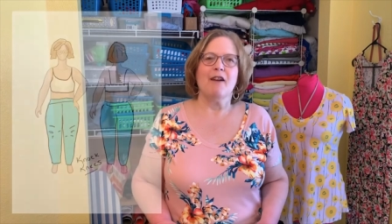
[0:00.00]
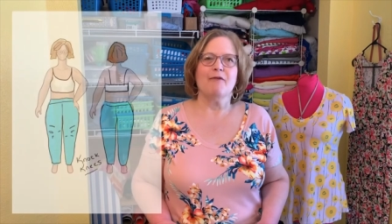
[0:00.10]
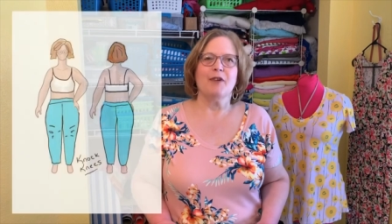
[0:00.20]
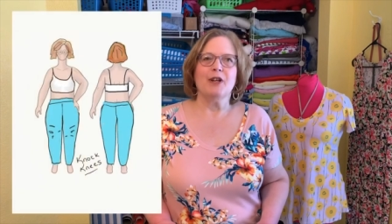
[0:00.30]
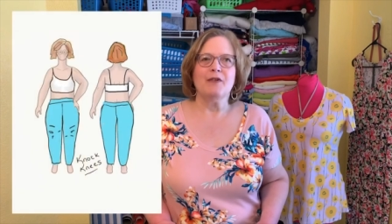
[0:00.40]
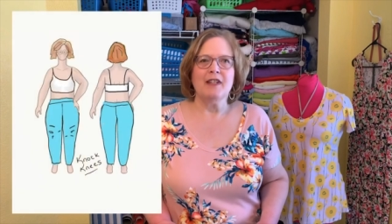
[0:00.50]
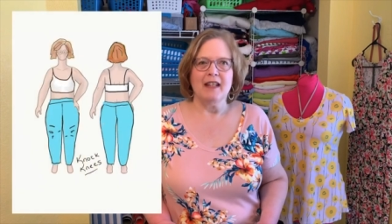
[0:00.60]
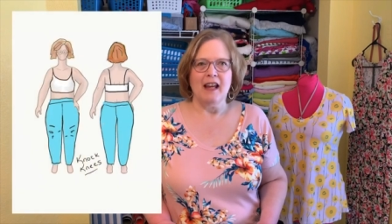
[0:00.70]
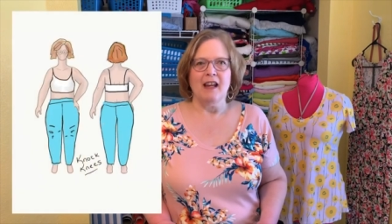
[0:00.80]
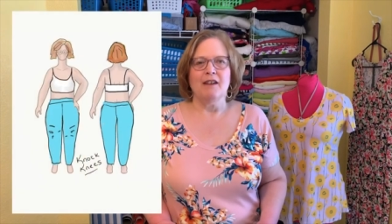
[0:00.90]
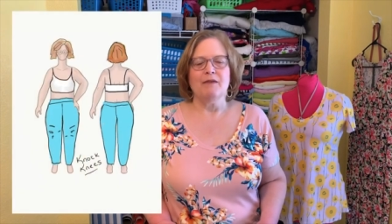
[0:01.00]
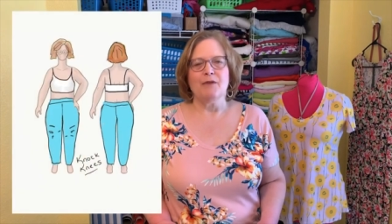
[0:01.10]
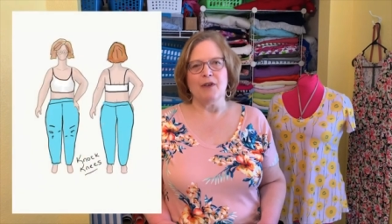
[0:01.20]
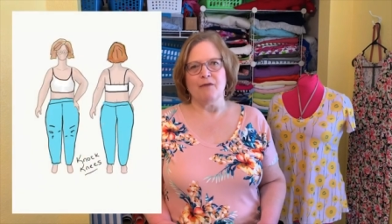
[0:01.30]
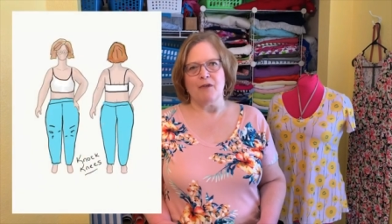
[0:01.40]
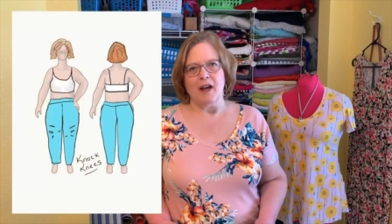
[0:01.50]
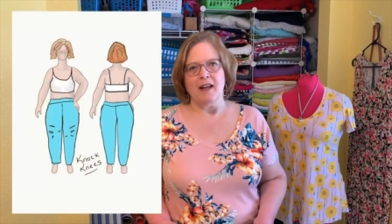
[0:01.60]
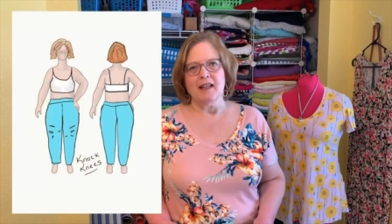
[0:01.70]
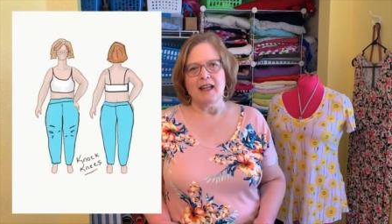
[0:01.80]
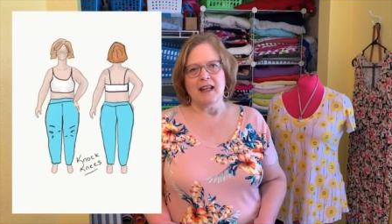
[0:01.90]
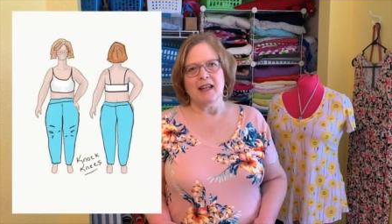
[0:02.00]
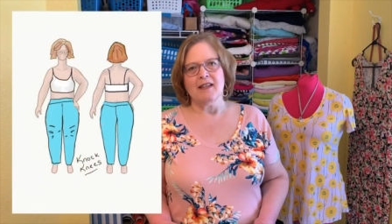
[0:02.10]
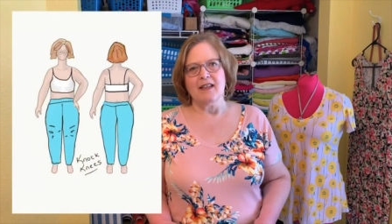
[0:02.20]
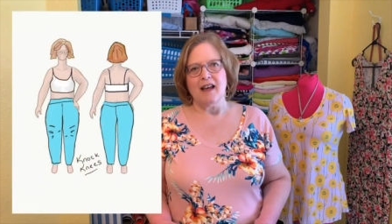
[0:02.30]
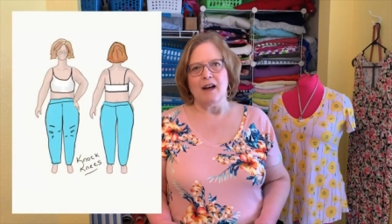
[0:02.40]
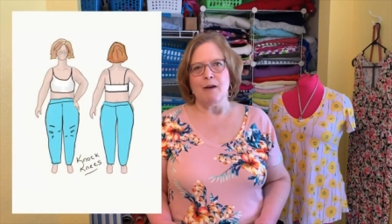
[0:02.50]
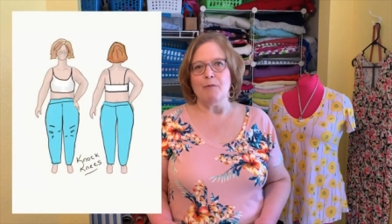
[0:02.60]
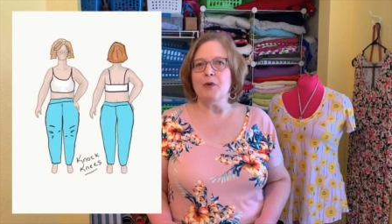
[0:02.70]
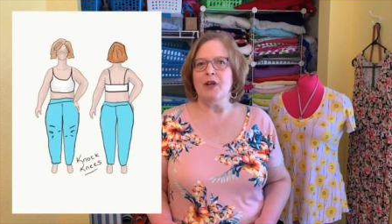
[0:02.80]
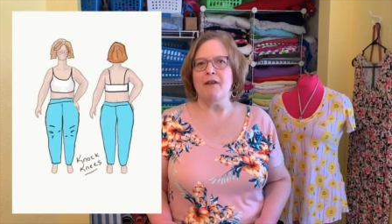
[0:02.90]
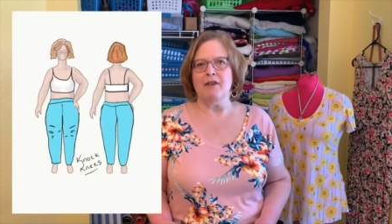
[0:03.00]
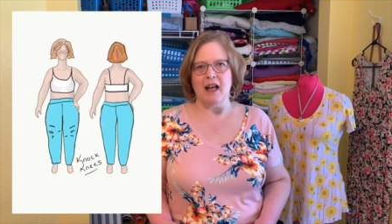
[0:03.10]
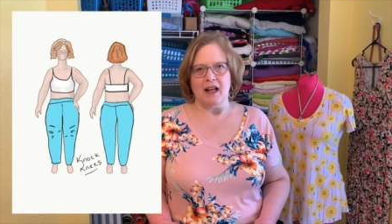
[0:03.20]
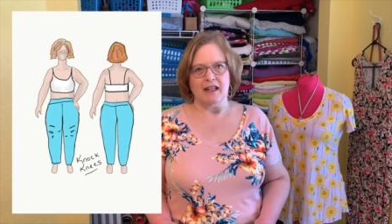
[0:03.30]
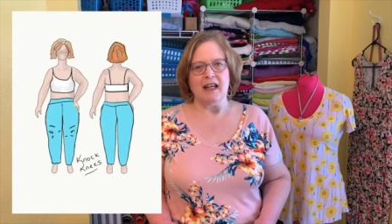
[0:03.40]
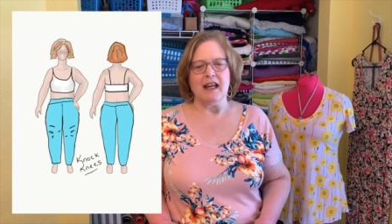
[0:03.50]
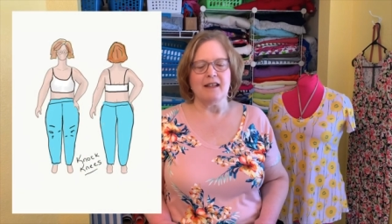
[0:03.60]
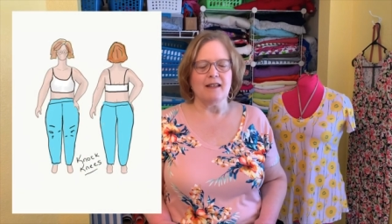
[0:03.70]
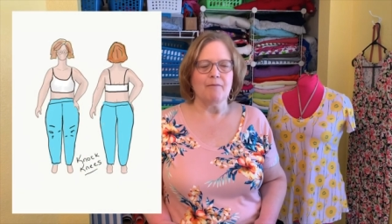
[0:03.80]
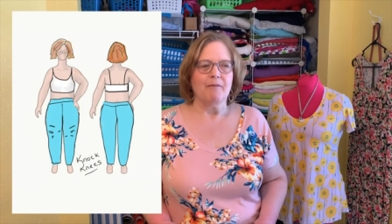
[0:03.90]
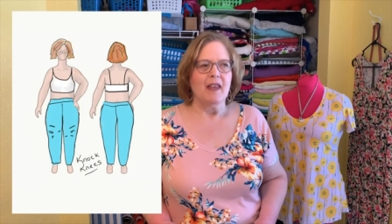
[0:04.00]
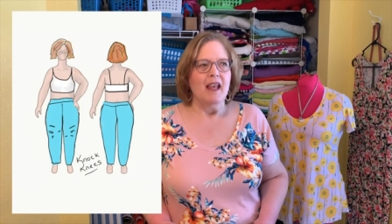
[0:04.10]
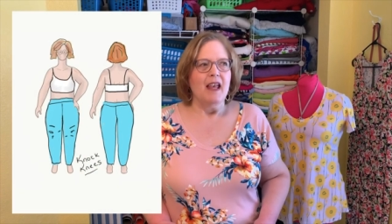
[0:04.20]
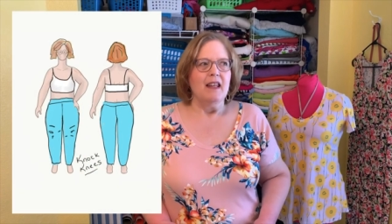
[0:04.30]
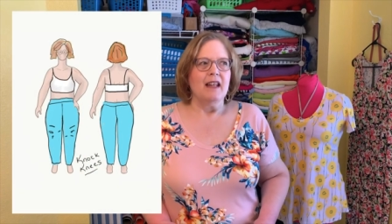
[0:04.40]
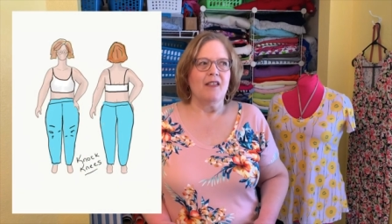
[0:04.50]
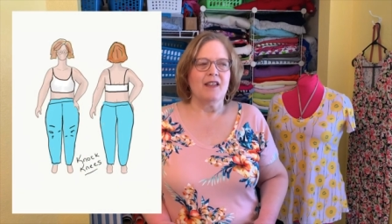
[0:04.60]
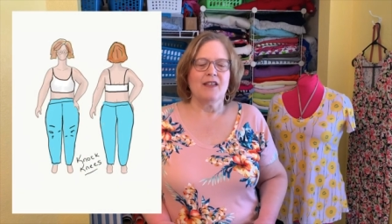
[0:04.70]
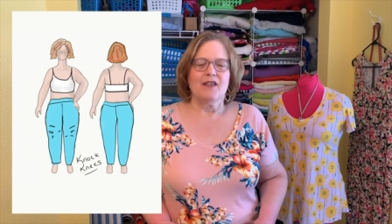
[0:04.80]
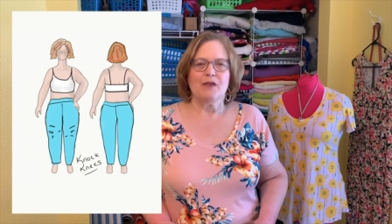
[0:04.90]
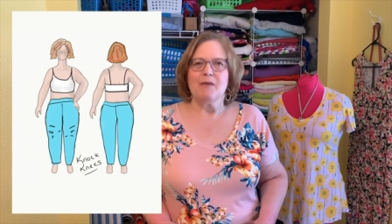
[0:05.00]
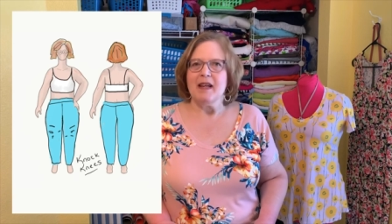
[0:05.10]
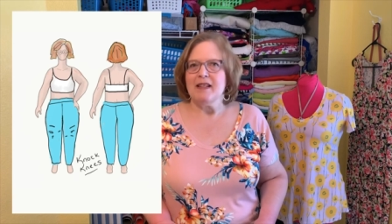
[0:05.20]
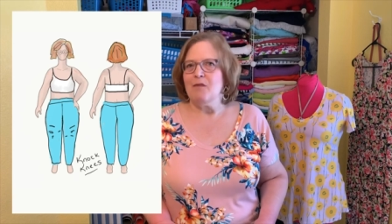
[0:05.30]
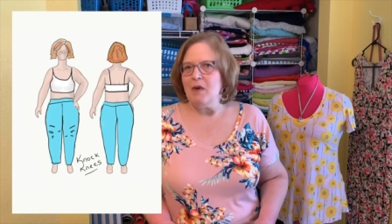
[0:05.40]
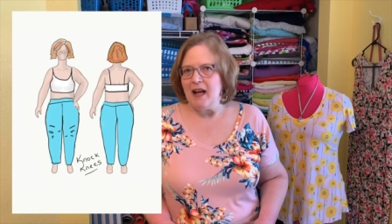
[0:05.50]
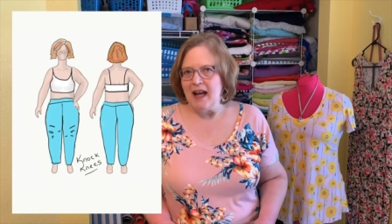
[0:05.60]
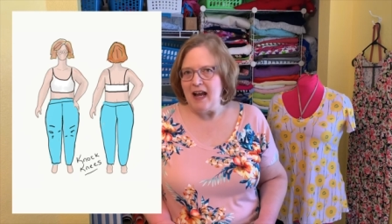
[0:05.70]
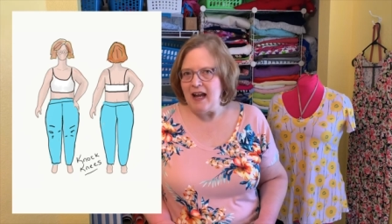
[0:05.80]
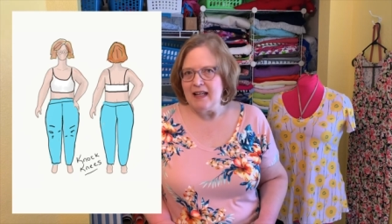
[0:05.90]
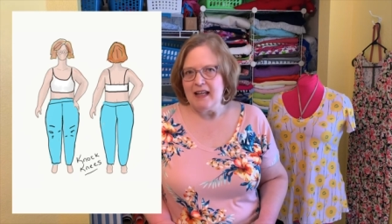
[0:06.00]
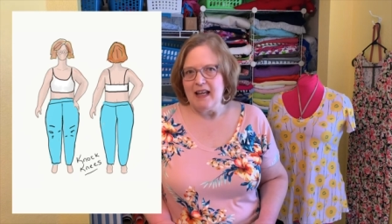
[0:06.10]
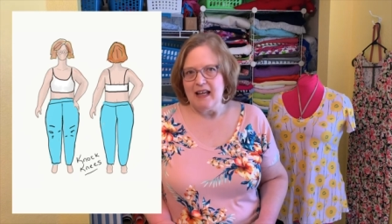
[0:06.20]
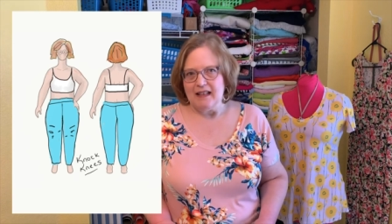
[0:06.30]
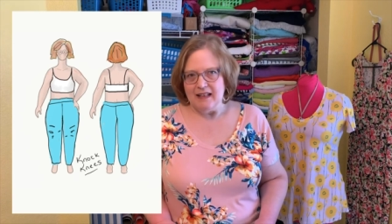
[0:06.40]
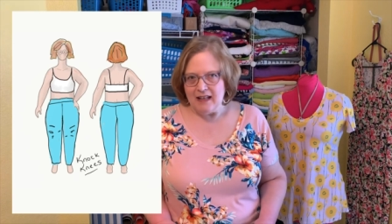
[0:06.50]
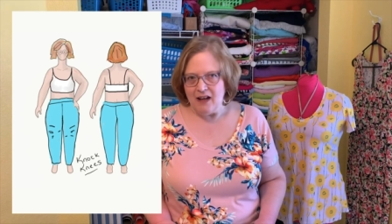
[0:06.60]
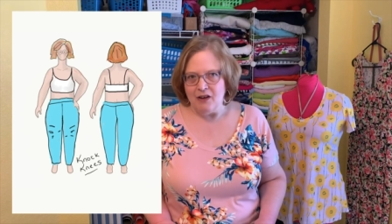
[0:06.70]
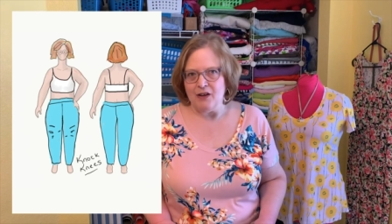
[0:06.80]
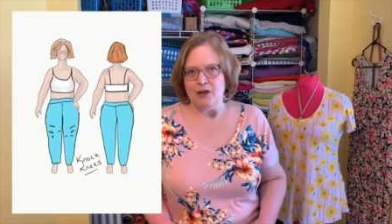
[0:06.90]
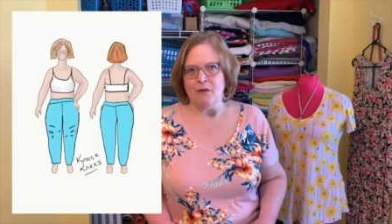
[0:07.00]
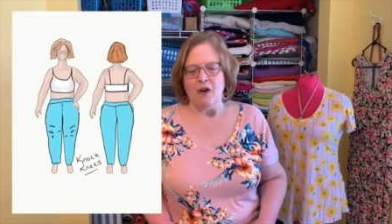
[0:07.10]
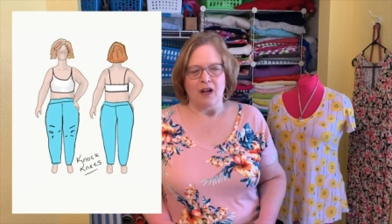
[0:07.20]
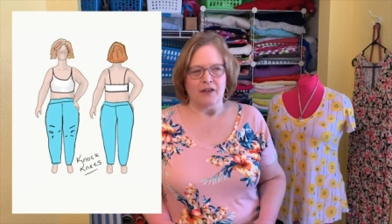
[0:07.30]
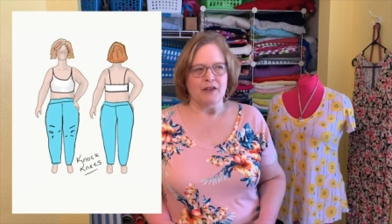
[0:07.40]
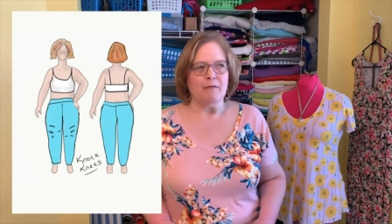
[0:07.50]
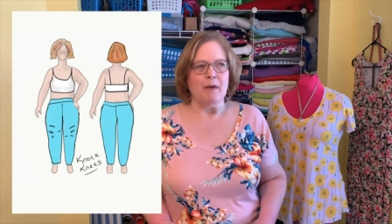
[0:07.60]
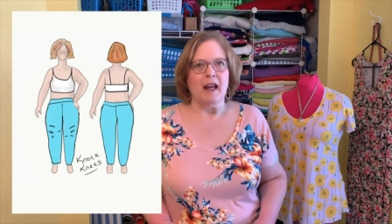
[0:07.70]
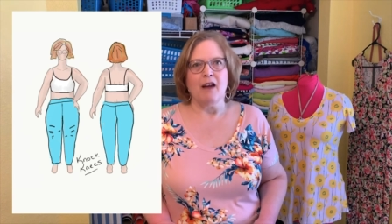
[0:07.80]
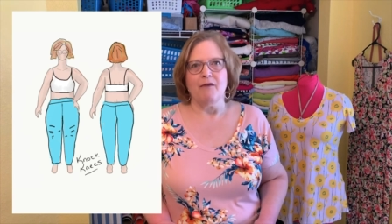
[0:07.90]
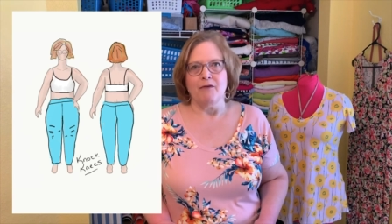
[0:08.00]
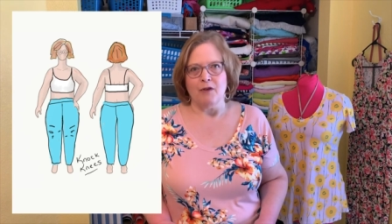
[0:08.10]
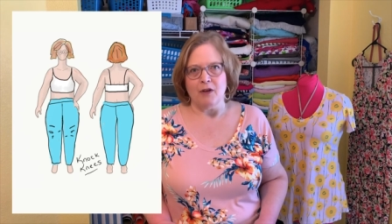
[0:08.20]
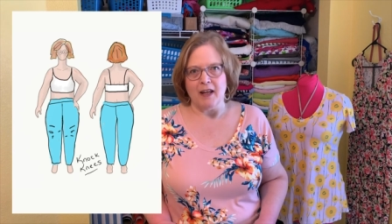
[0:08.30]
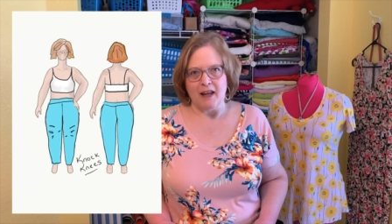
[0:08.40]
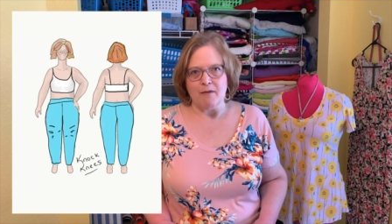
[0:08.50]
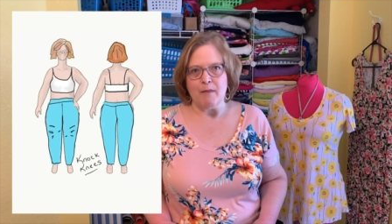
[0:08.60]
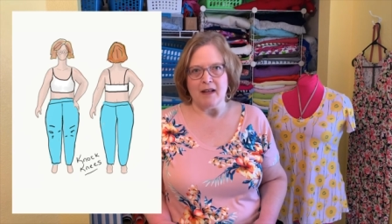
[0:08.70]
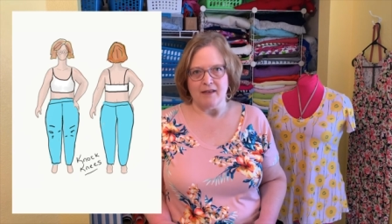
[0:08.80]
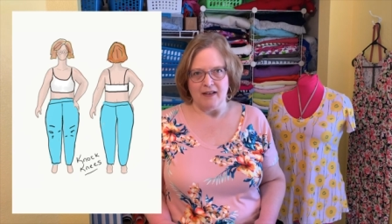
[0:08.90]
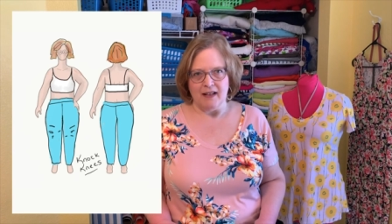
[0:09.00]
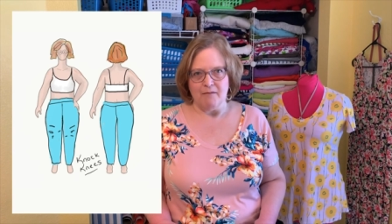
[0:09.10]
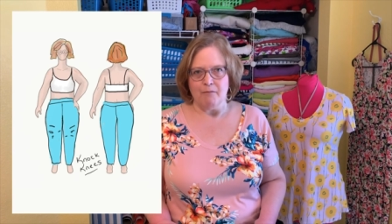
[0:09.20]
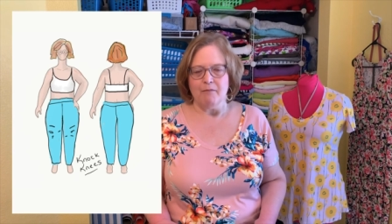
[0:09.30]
for you today for the front is when you have knock knees. Now this is a reason why I tell you all to make a full-length muslin,